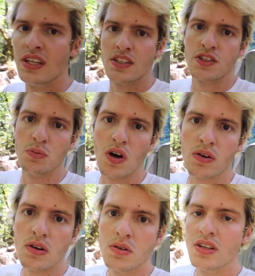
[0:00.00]

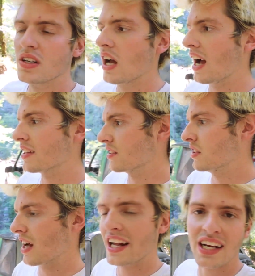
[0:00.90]
Tomorrow, I
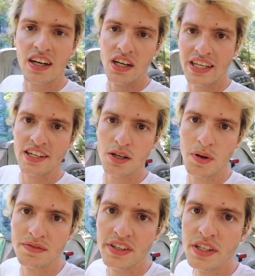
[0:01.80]
gotta catch up
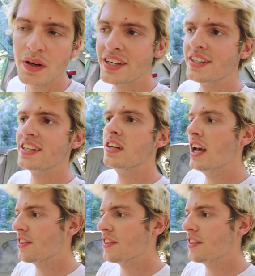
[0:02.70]
on video editing.